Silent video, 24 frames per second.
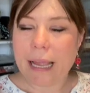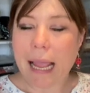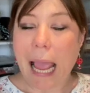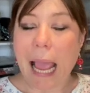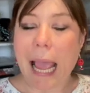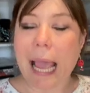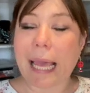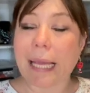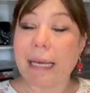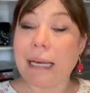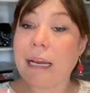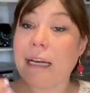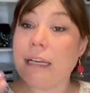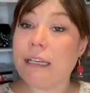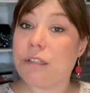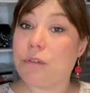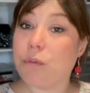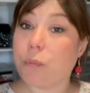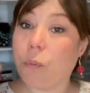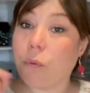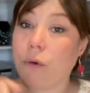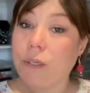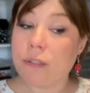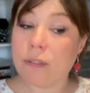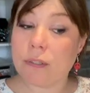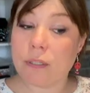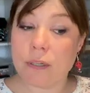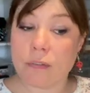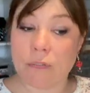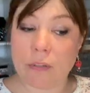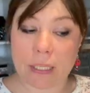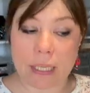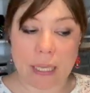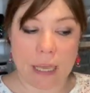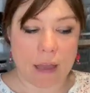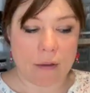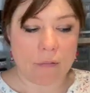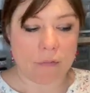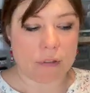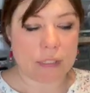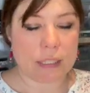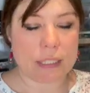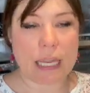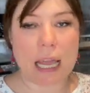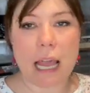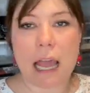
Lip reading: And that is printed on the canvas.